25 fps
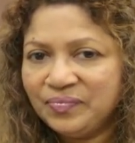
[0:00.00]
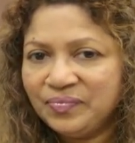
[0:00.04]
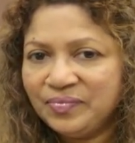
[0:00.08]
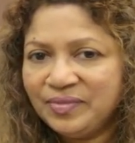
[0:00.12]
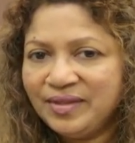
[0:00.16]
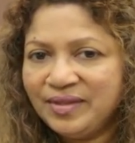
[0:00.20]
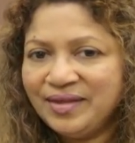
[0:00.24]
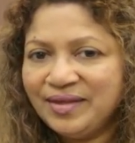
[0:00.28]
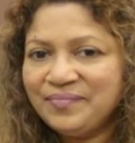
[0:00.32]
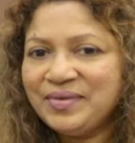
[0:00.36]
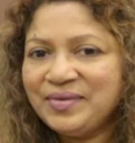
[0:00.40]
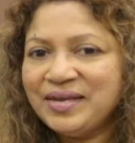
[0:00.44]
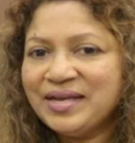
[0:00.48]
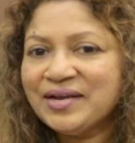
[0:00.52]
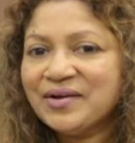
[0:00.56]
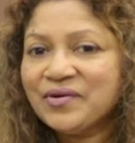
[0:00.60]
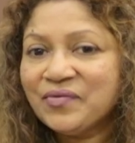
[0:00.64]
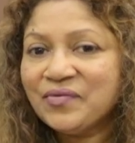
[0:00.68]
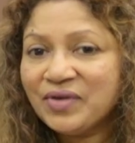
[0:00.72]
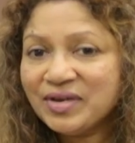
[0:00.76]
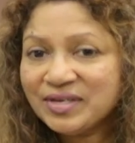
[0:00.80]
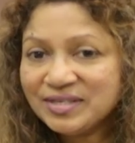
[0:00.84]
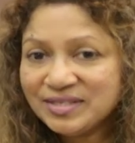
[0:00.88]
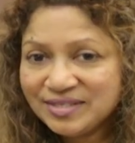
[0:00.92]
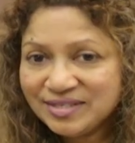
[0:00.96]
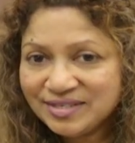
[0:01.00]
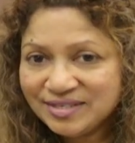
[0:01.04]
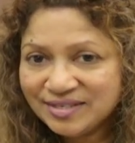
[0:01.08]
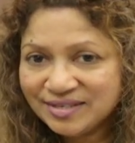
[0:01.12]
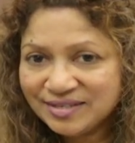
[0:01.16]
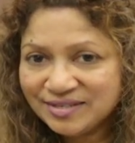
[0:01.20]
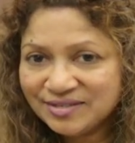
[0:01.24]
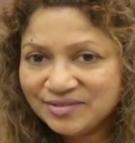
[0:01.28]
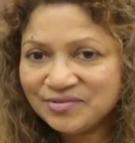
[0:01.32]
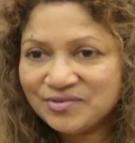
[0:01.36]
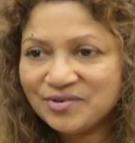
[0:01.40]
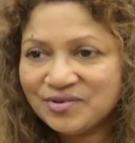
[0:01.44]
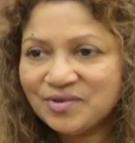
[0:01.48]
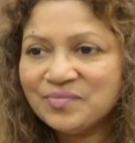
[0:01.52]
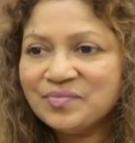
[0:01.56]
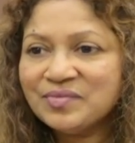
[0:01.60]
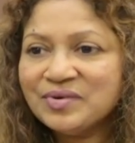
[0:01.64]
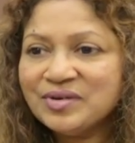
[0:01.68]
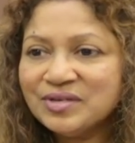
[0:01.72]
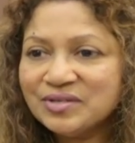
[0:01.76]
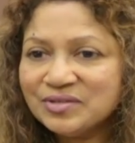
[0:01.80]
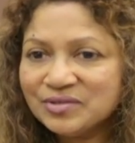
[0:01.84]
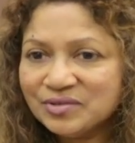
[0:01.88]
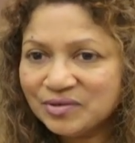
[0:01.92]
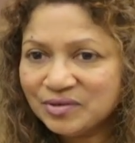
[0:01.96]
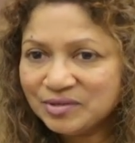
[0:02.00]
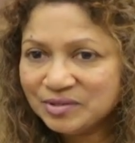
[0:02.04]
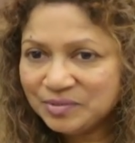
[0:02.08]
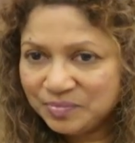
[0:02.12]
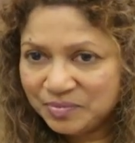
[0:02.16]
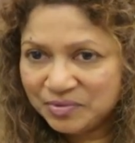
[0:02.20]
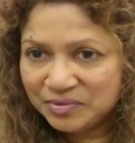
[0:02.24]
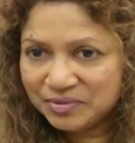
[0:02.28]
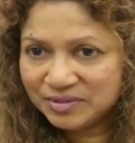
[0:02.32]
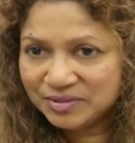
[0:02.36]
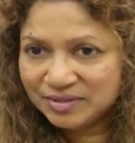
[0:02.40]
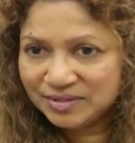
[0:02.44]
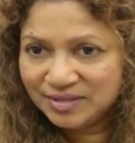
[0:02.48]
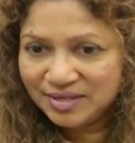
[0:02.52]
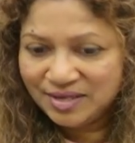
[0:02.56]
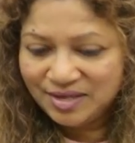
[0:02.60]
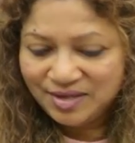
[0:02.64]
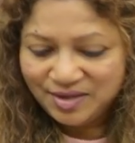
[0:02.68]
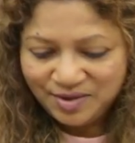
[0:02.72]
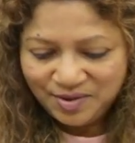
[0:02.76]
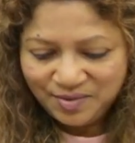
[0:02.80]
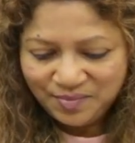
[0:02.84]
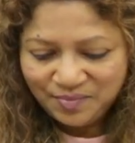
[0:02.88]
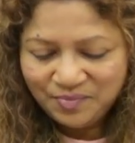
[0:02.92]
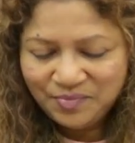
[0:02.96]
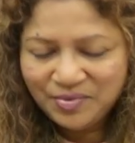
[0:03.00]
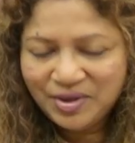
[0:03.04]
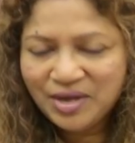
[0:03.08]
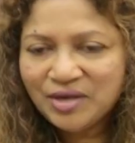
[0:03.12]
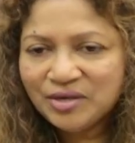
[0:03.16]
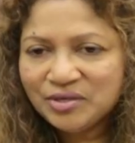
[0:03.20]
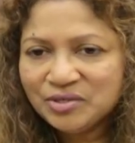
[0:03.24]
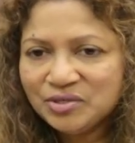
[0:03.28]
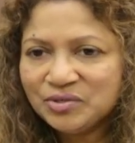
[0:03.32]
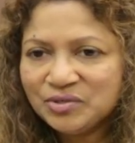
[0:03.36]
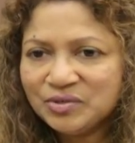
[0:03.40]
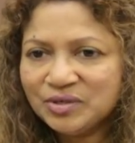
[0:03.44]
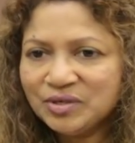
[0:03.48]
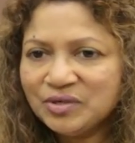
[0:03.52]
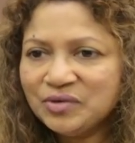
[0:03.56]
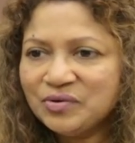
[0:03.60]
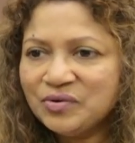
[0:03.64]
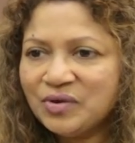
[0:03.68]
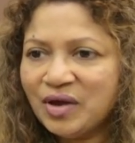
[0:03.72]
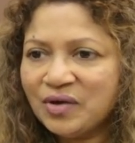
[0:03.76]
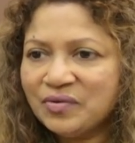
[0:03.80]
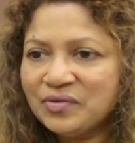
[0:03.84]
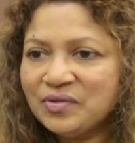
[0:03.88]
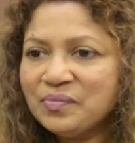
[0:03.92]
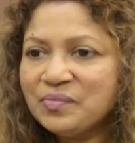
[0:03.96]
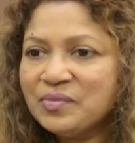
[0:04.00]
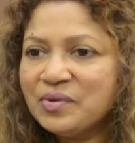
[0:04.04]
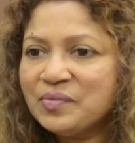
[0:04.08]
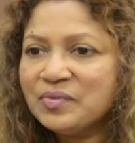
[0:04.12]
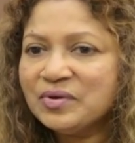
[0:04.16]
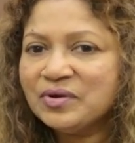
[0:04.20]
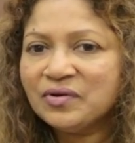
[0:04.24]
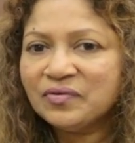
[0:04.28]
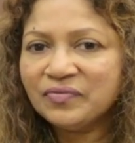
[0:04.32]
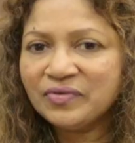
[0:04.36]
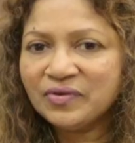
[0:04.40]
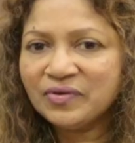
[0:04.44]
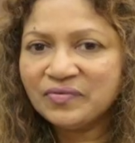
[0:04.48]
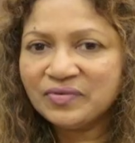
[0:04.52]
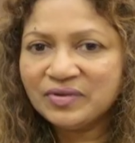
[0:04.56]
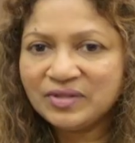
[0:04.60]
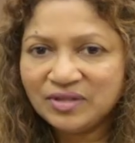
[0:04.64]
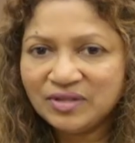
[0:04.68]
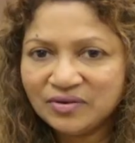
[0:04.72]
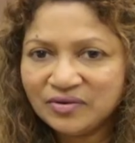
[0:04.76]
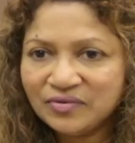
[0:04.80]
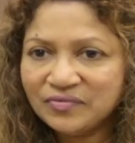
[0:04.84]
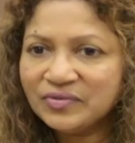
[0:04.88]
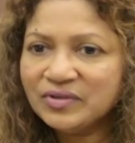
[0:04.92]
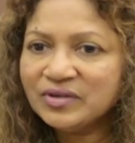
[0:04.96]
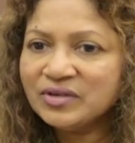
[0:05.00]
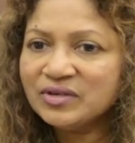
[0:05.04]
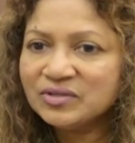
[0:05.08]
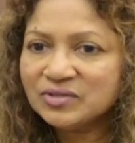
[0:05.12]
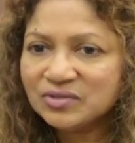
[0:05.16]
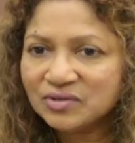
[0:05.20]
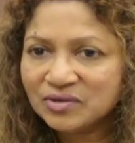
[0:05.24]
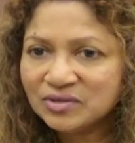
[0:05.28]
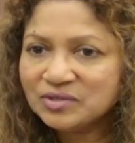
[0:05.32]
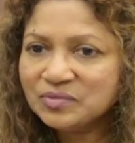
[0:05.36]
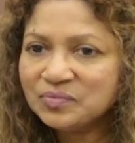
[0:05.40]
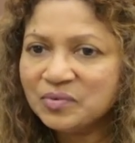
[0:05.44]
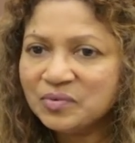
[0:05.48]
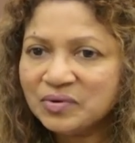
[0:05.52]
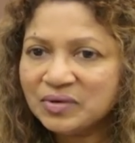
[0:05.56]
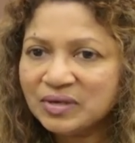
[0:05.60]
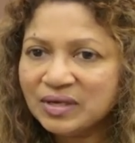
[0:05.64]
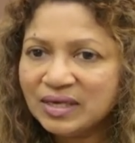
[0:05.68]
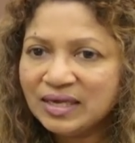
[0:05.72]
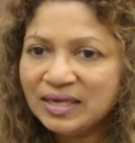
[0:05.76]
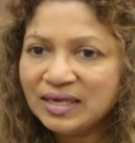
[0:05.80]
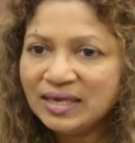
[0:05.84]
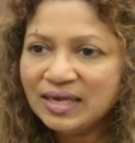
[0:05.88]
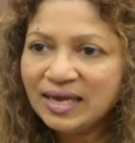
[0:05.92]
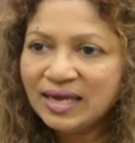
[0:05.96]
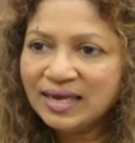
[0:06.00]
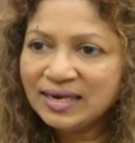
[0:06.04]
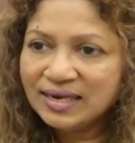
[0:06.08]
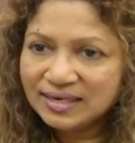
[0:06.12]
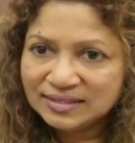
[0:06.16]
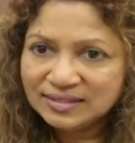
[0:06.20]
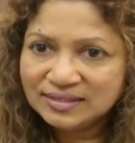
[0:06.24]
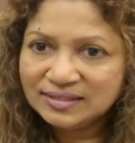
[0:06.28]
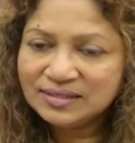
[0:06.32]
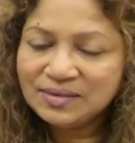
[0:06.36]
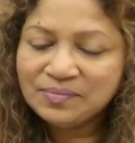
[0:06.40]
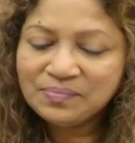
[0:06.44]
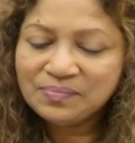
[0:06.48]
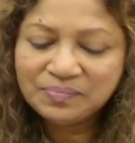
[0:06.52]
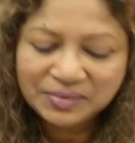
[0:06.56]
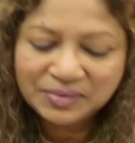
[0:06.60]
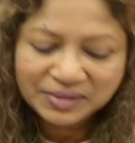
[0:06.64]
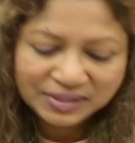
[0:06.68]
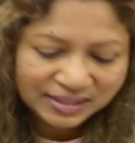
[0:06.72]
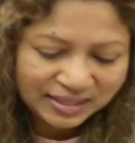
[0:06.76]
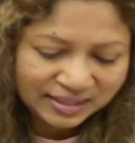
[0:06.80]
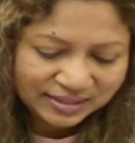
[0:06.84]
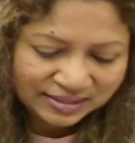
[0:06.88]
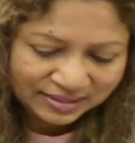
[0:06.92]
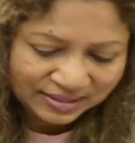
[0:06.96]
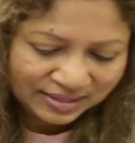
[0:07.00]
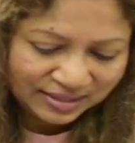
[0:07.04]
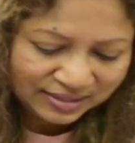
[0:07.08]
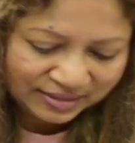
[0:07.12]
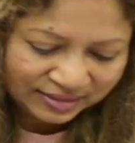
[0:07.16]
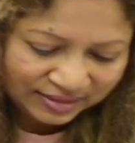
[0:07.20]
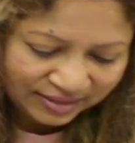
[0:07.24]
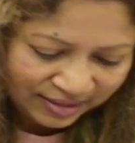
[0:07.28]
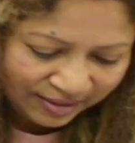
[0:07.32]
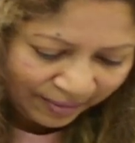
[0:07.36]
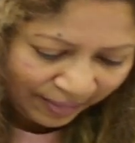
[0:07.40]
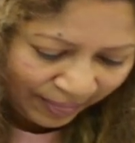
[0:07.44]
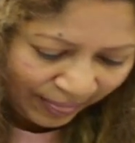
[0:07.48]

They make questions from resource books. Make sure you have the memory of everything of the resource book. And that's simple, that's easy.